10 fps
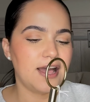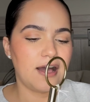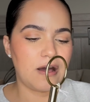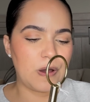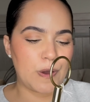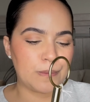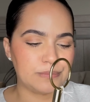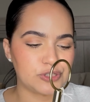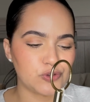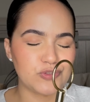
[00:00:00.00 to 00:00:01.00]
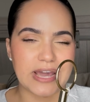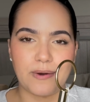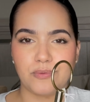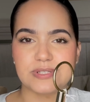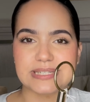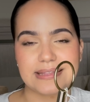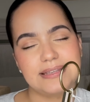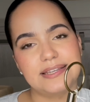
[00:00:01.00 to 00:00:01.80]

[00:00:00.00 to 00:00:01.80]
So that was like the